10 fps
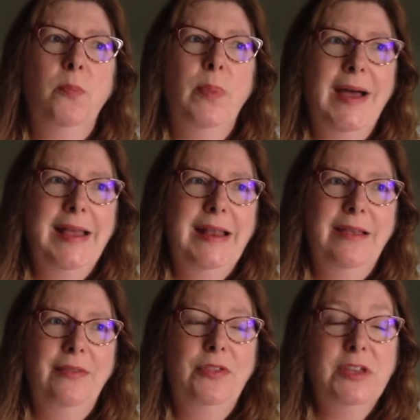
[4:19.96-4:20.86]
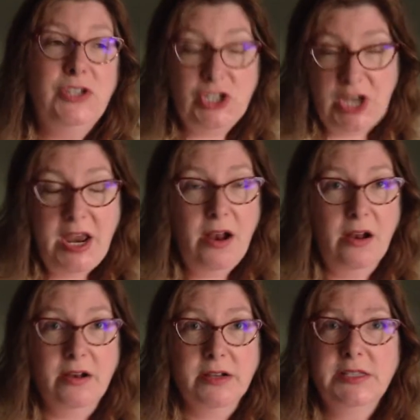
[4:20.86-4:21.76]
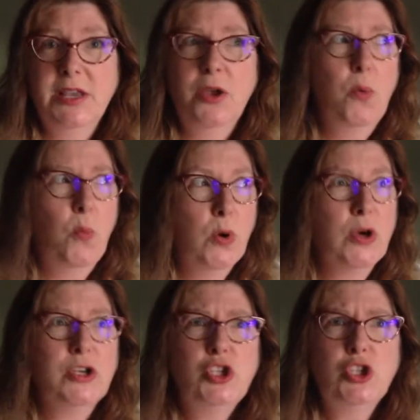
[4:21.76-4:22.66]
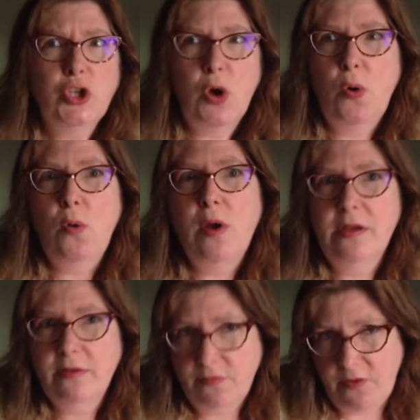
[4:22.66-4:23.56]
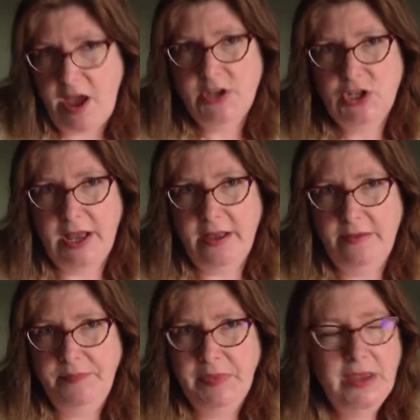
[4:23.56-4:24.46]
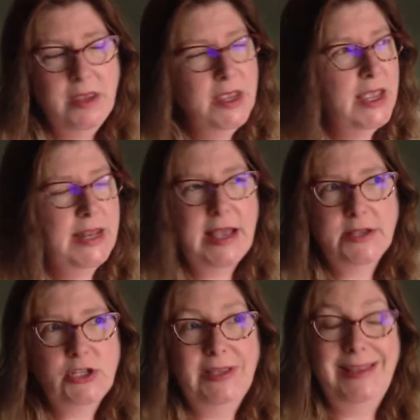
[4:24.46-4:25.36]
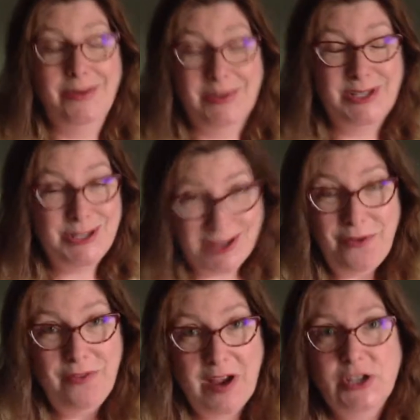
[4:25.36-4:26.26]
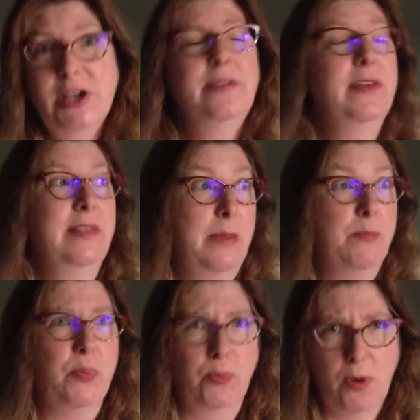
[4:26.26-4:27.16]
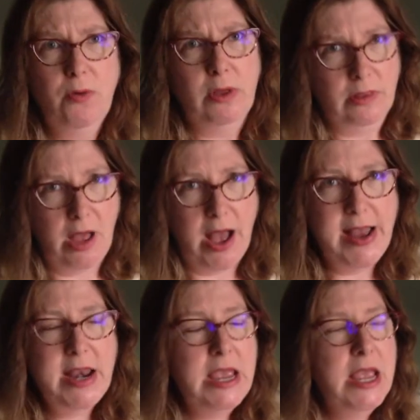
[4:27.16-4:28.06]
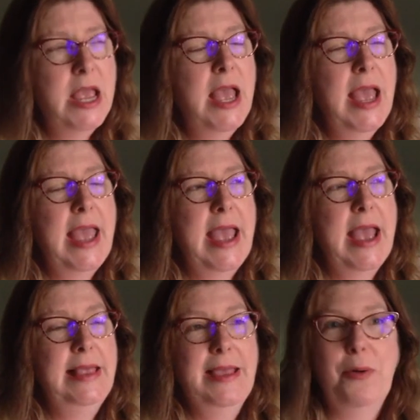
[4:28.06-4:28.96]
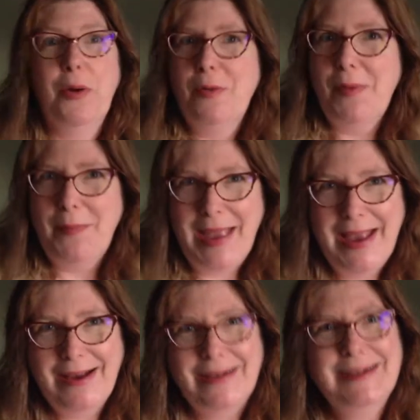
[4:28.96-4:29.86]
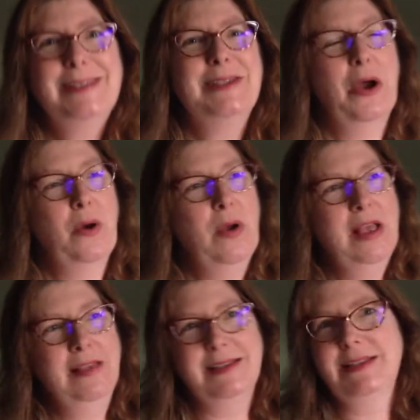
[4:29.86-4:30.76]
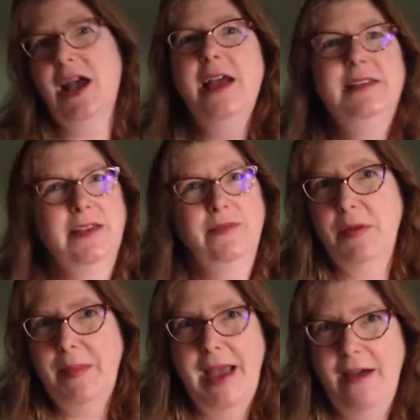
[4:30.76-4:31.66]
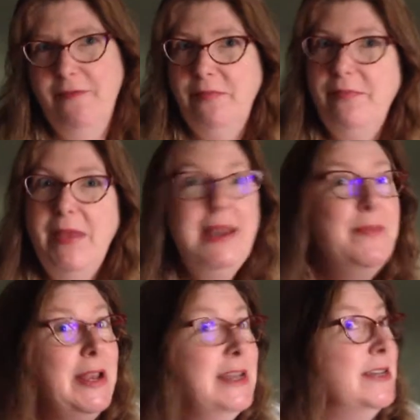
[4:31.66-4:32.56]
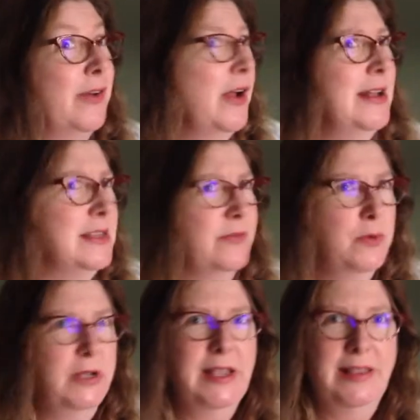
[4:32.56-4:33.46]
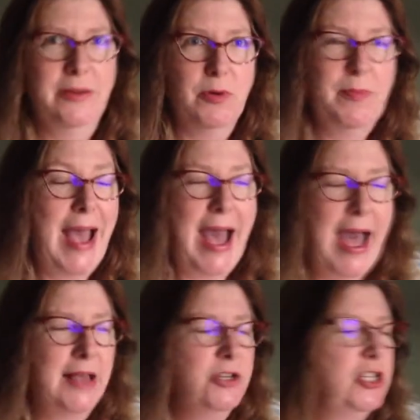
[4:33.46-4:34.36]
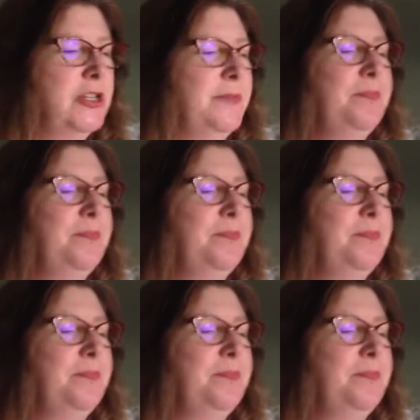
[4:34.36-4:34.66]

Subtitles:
But the chairs were so fragile. And actually, they were so fragile that they broke a lot. And they were repaired, so the sides of them have many, many different kinds of wood, and they were patched.